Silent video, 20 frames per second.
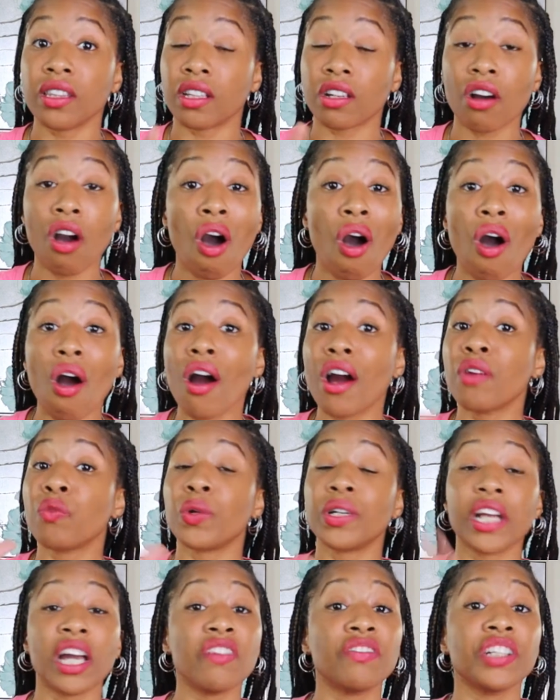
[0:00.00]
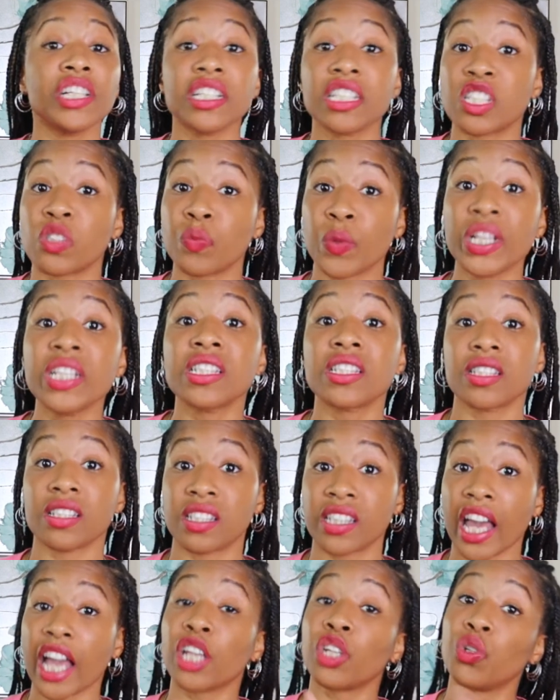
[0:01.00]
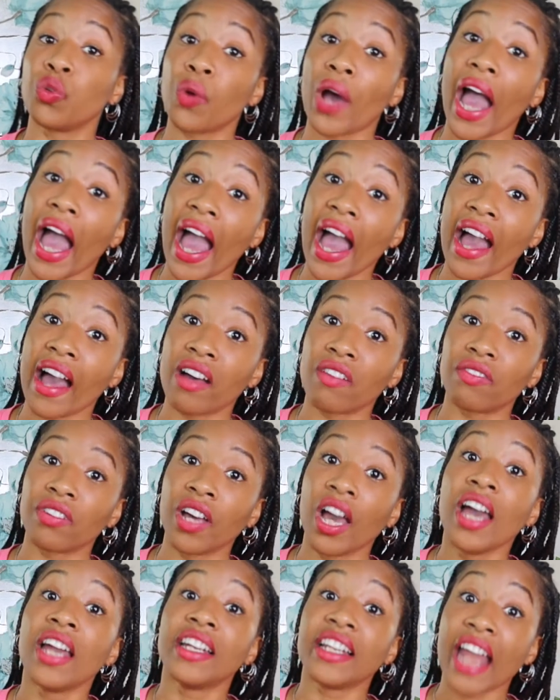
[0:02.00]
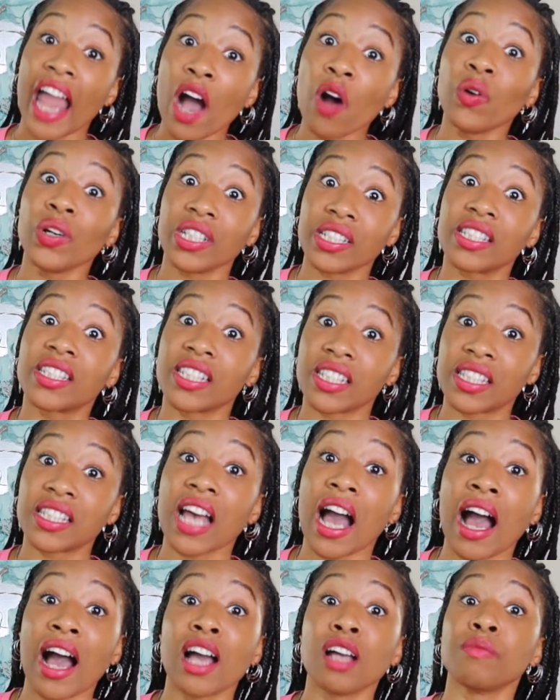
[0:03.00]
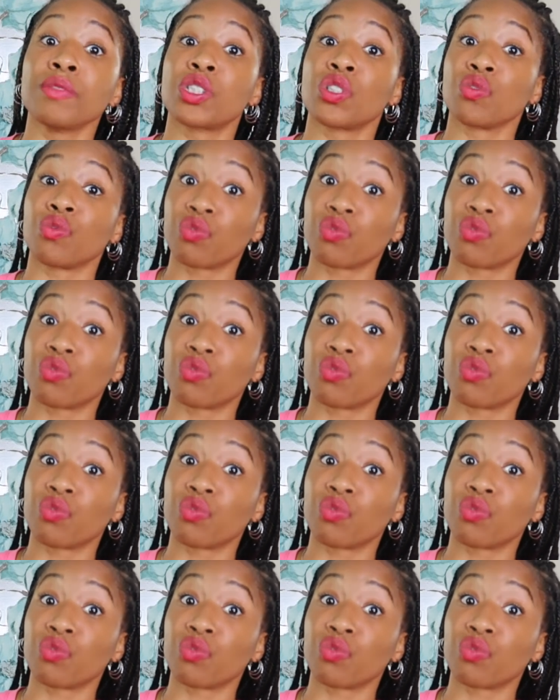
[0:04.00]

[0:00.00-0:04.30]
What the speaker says: the car, whatever expenses that you have. Now is the time to